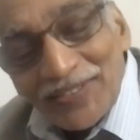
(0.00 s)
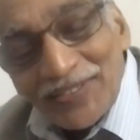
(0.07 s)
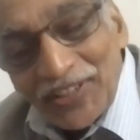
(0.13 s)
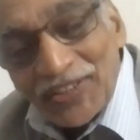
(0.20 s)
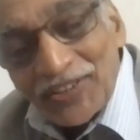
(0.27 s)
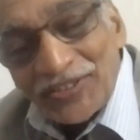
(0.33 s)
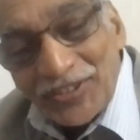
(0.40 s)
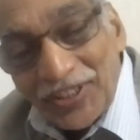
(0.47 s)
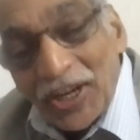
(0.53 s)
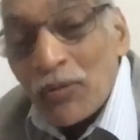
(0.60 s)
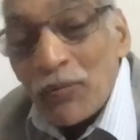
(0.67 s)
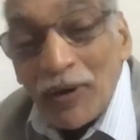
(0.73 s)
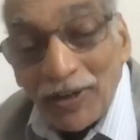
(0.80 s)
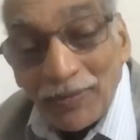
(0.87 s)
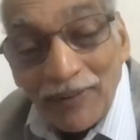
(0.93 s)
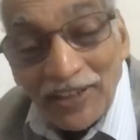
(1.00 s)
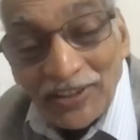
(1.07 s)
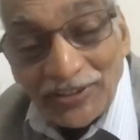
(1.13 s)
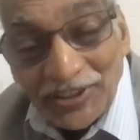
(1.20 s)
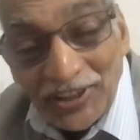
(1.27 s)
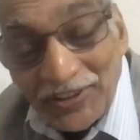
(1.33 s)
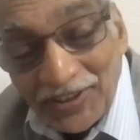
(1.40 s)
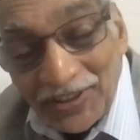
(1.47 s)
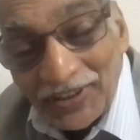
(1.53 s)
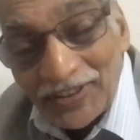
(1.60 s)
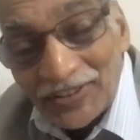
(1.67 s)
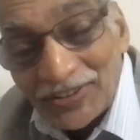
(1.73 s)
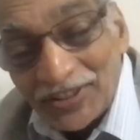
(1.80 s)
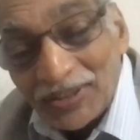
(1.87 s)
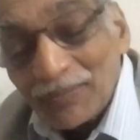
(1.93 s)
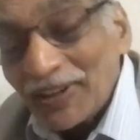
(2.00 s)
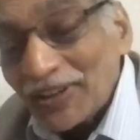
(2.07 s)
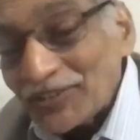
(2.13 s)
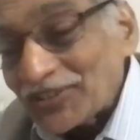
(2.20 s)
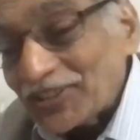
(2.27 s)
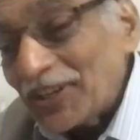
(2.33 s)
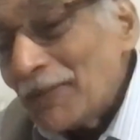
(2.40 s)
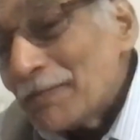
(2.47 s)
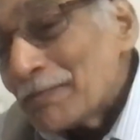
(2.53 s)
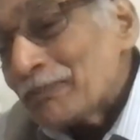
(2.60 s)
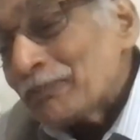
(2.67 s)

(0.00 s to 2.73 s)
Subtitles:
since Sri Kumar mentioned CBSE,